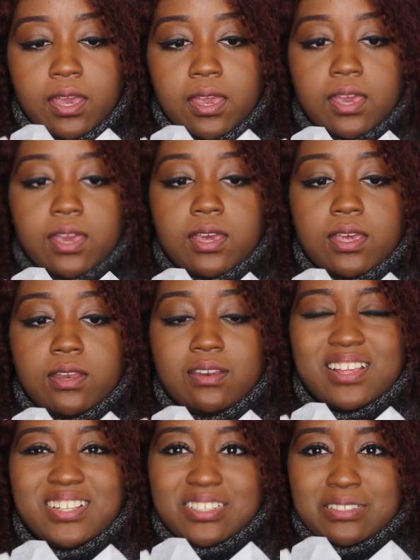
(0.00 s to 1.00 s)
and
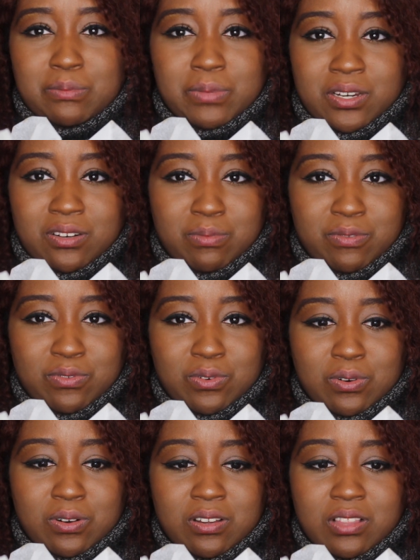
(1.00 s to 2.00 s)
they tasted better
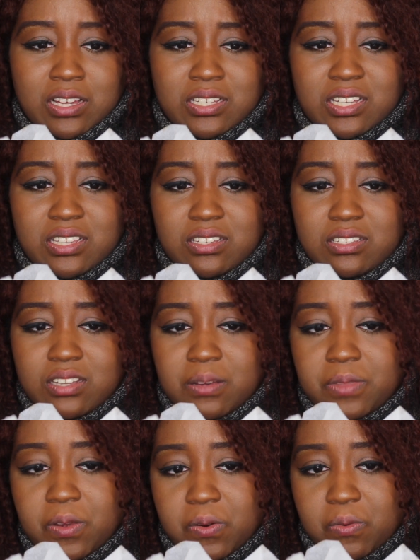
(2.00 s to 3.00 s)
before. Like I said, this time
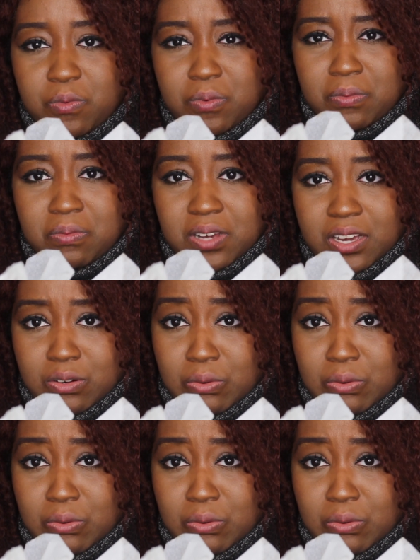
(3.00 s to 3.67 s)
they were kind of